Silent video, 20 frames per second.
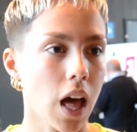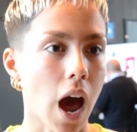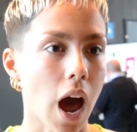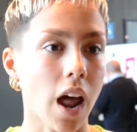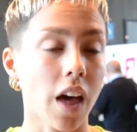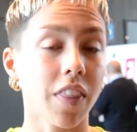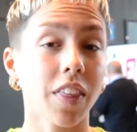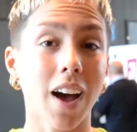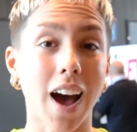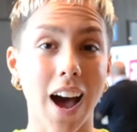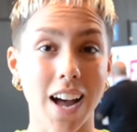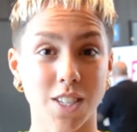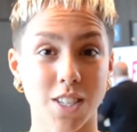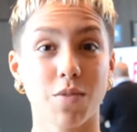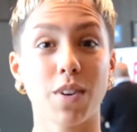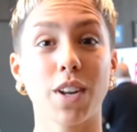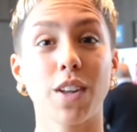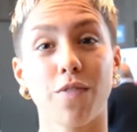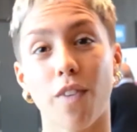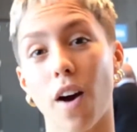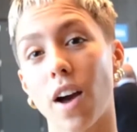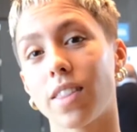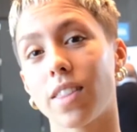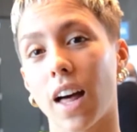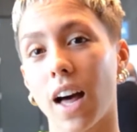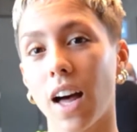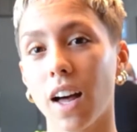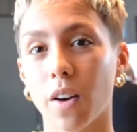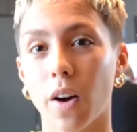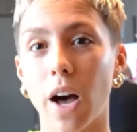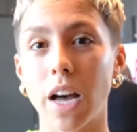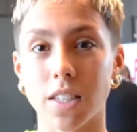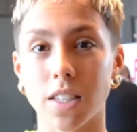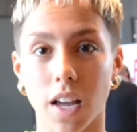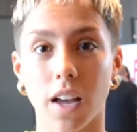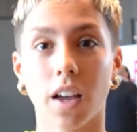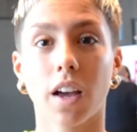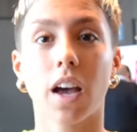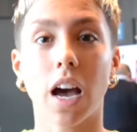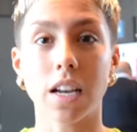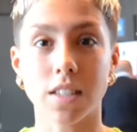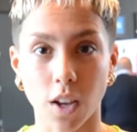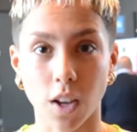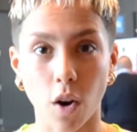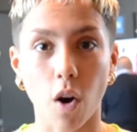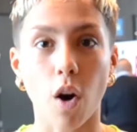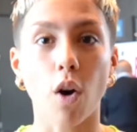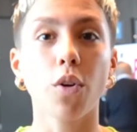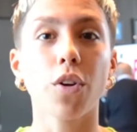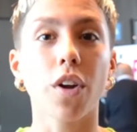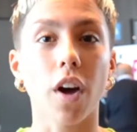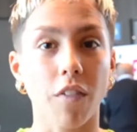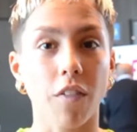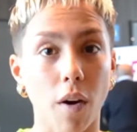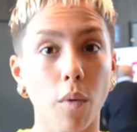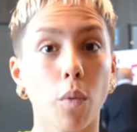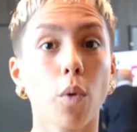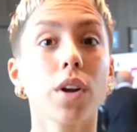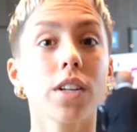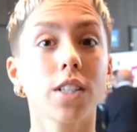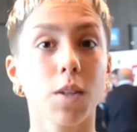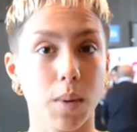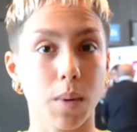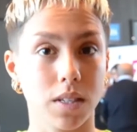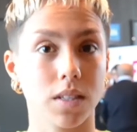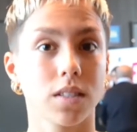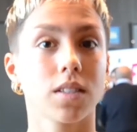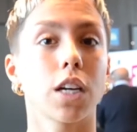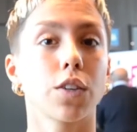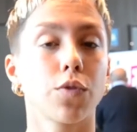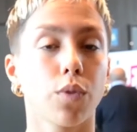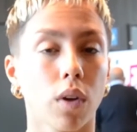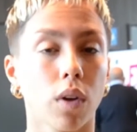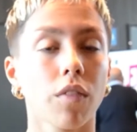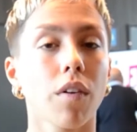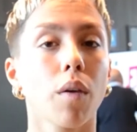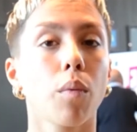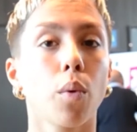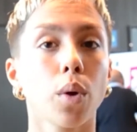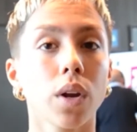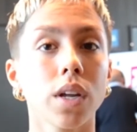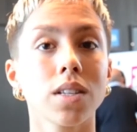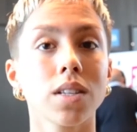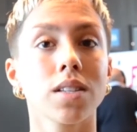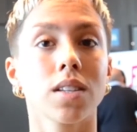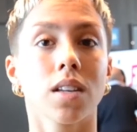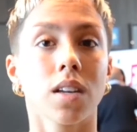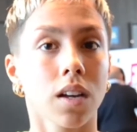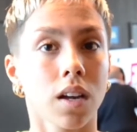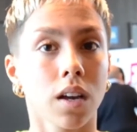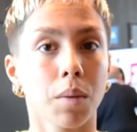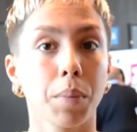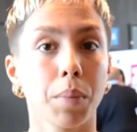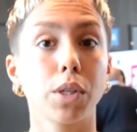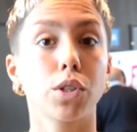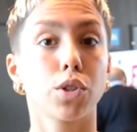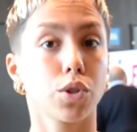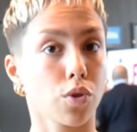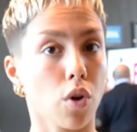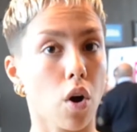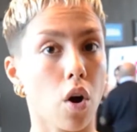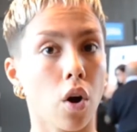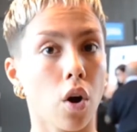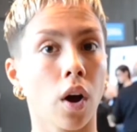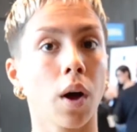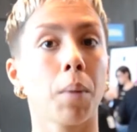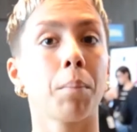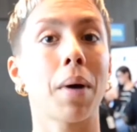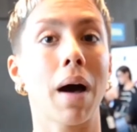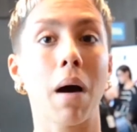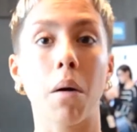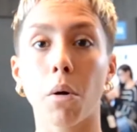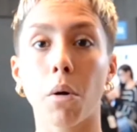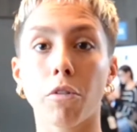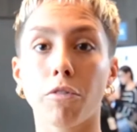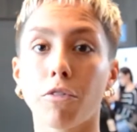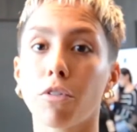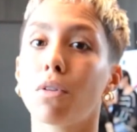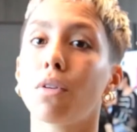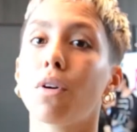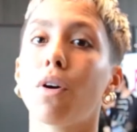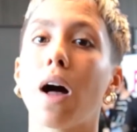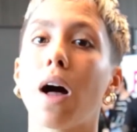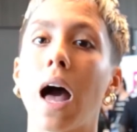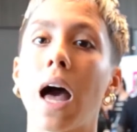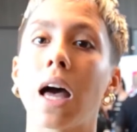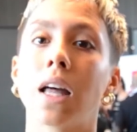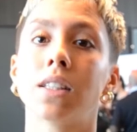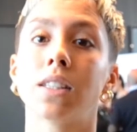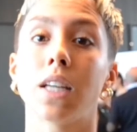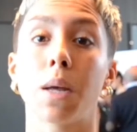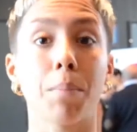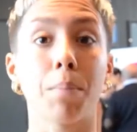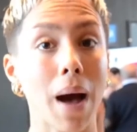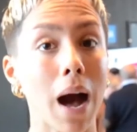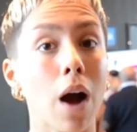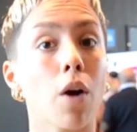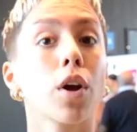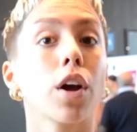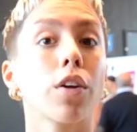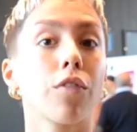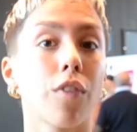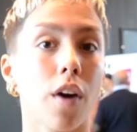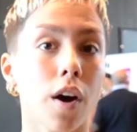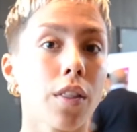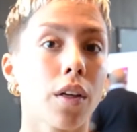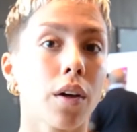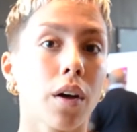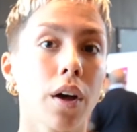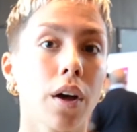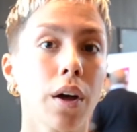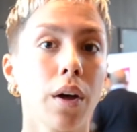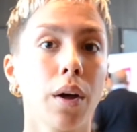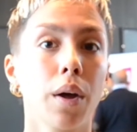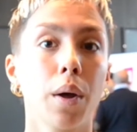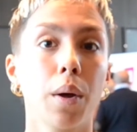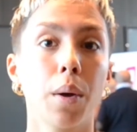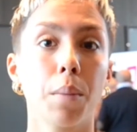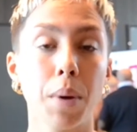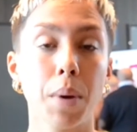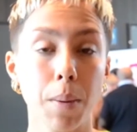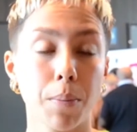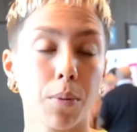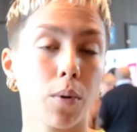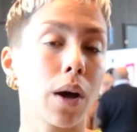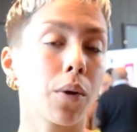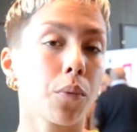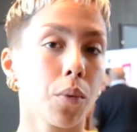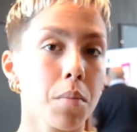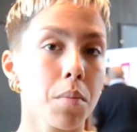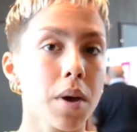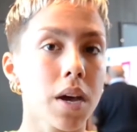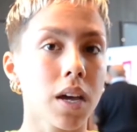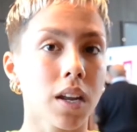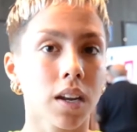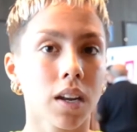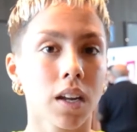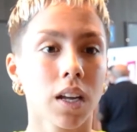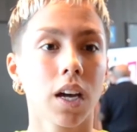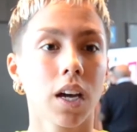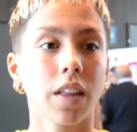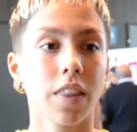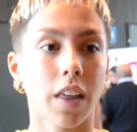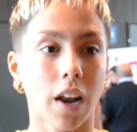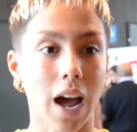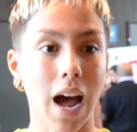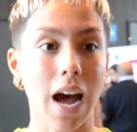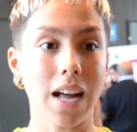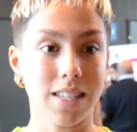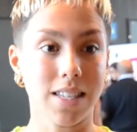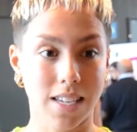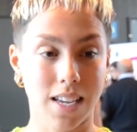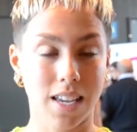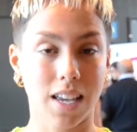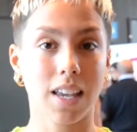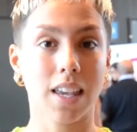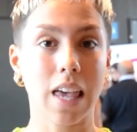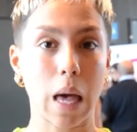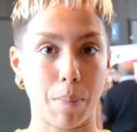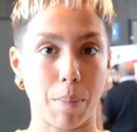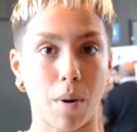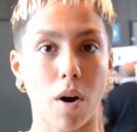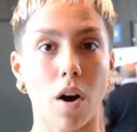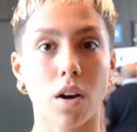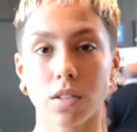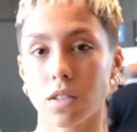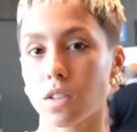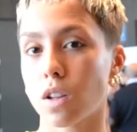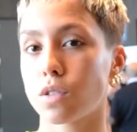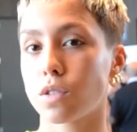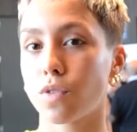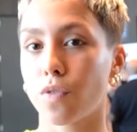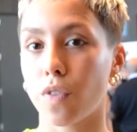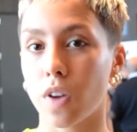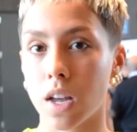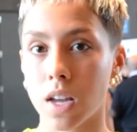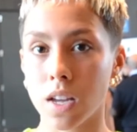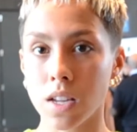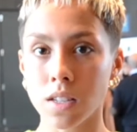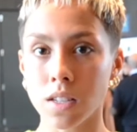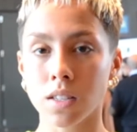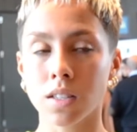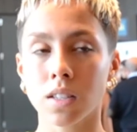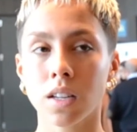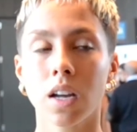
I think I had to really fight that as I got older. If I wanted to be successful, and if I wanted to be strong and powerful and empowering for other people and women, then I had to get past those fears.